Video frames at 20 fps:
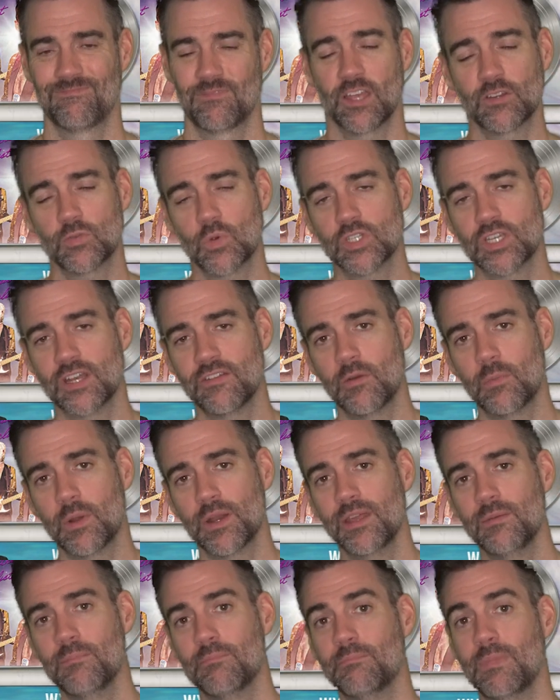Thanks for watching
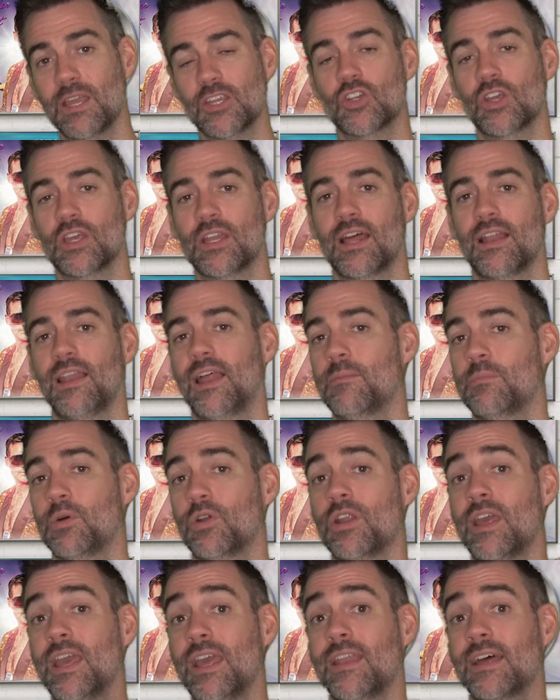everybody. Make sure you hit that like
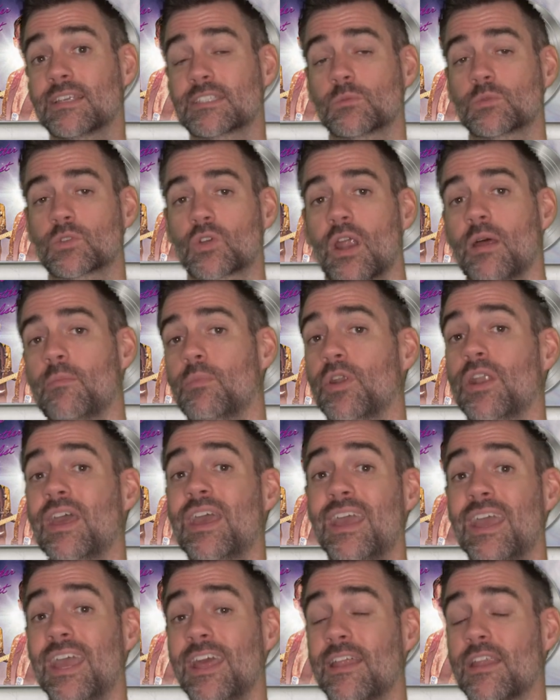button, hit that subscribe button,
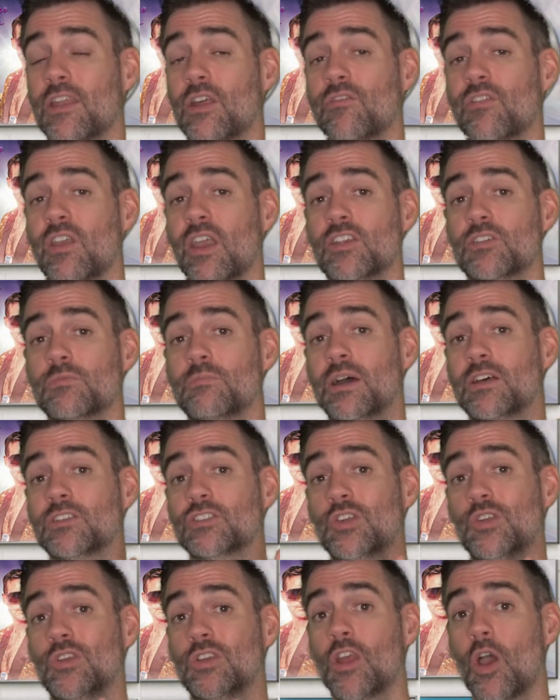hit that notification bell
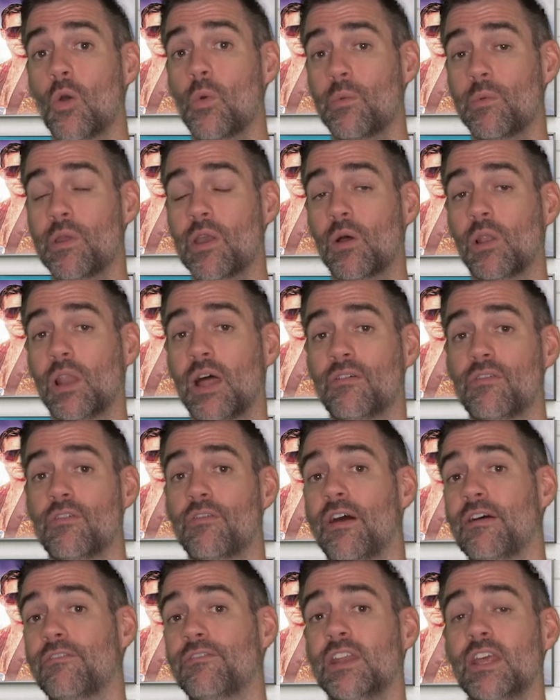so you know when we go live
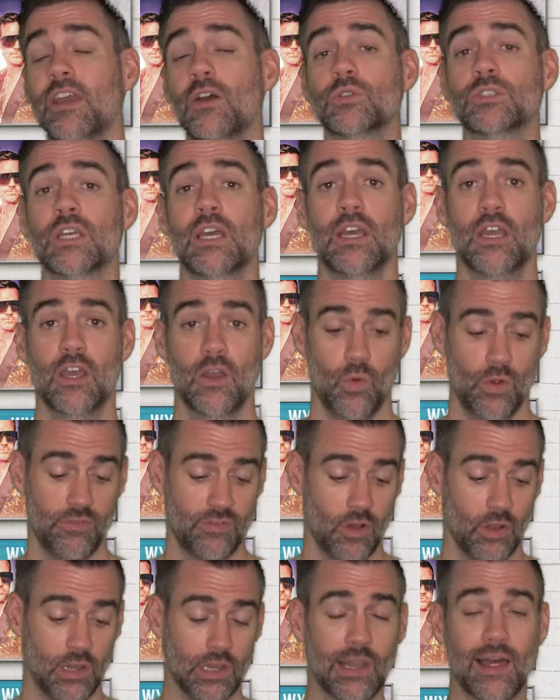with our videos.
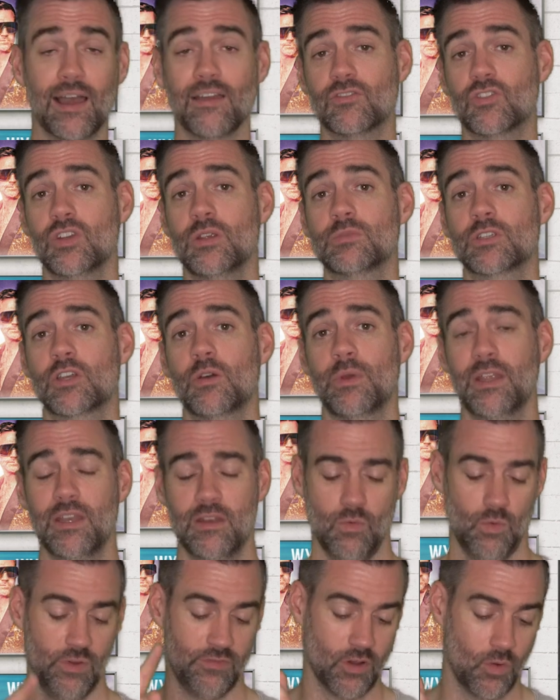We've got live streams
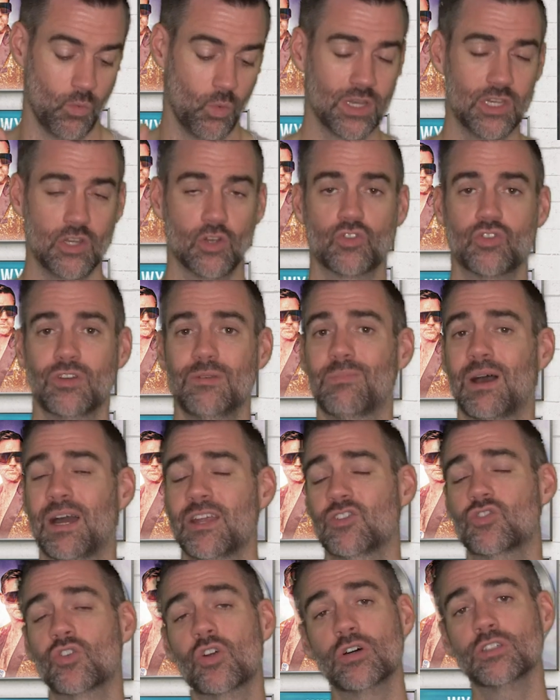coming, we've got Win Your Dream
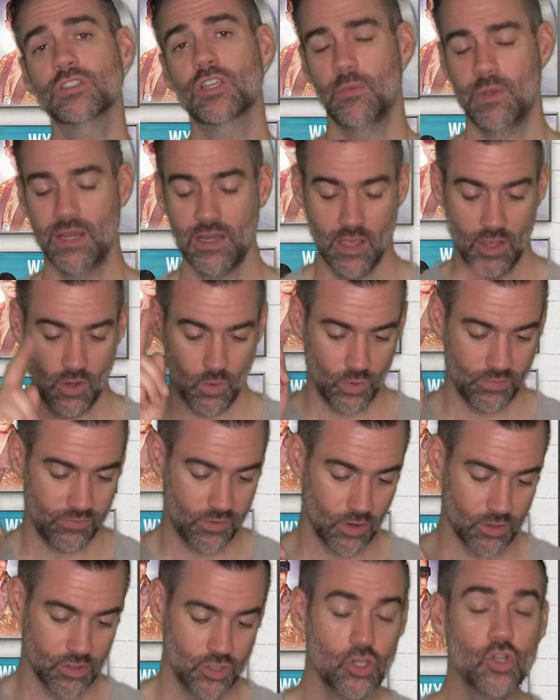Bike draws coming, we've
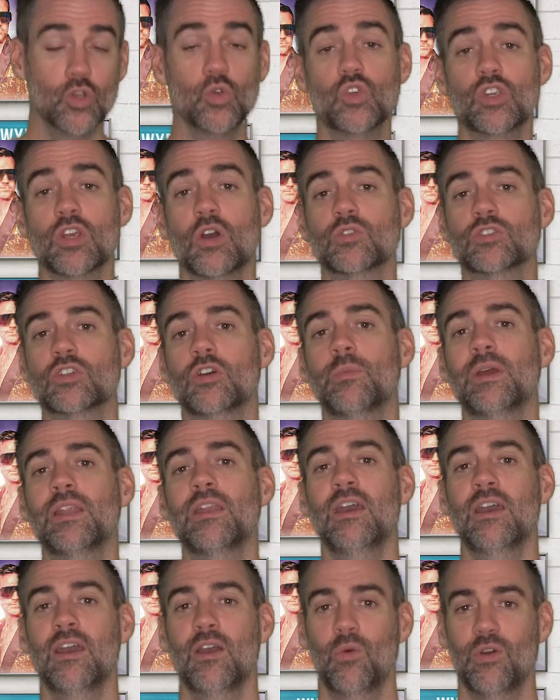got new shows
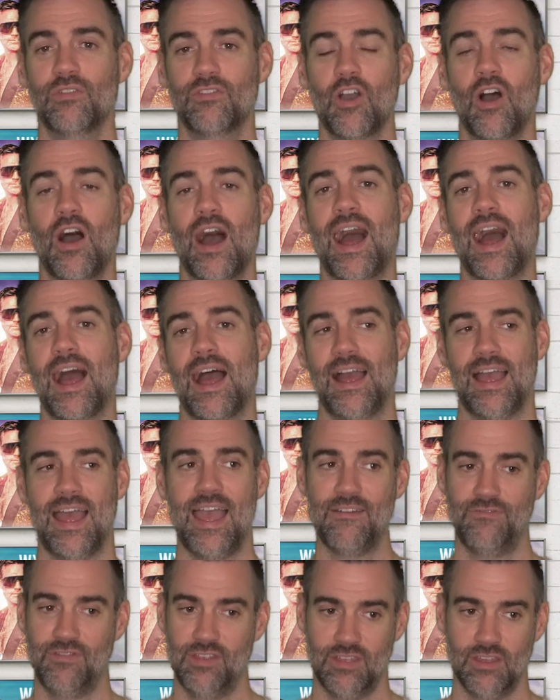coming, we've got uh,
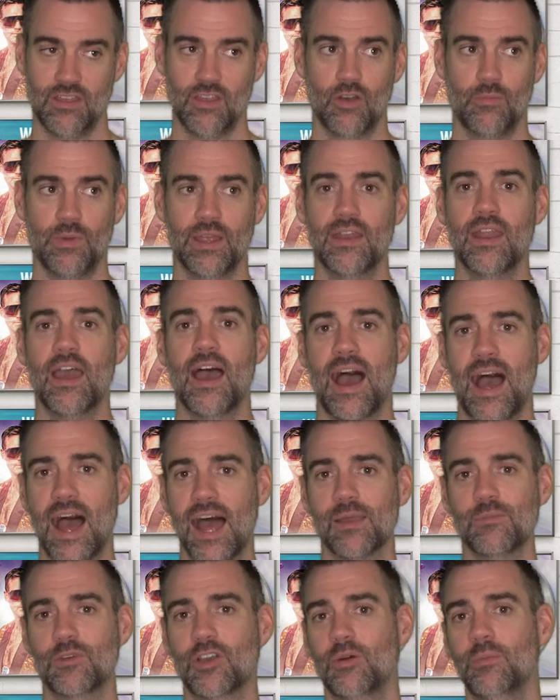everything coming.
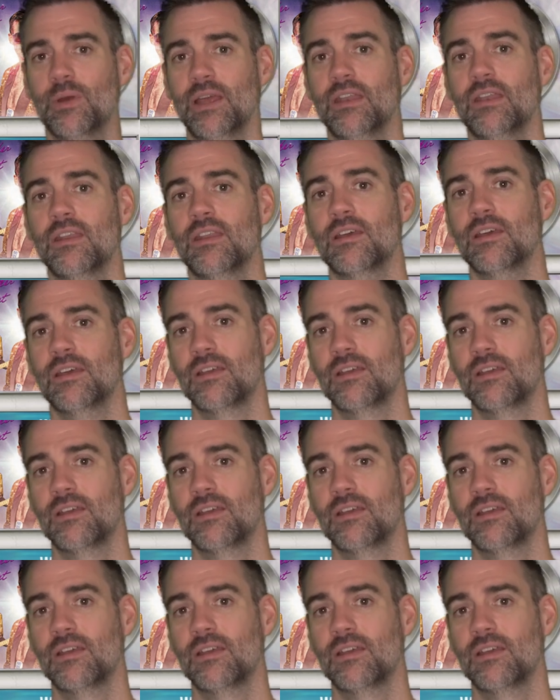I'm coming.